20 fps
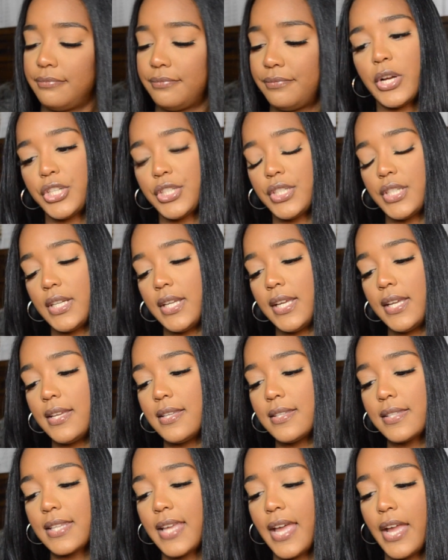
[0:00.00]
Question
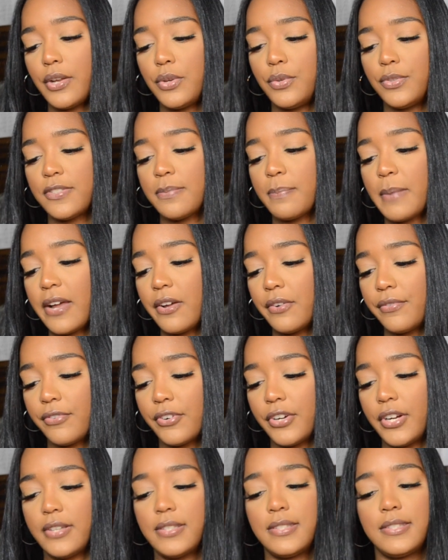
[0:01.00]
is, can you smile
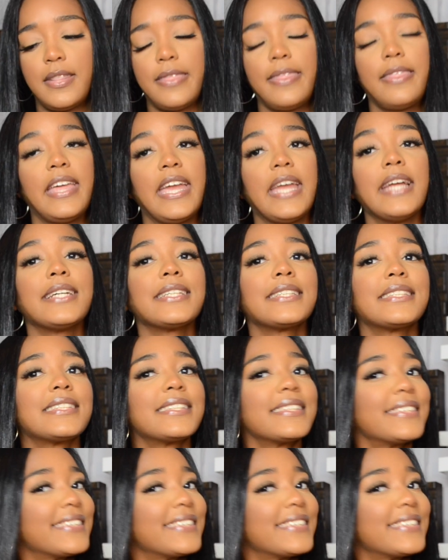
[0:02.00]
for us? Thanks.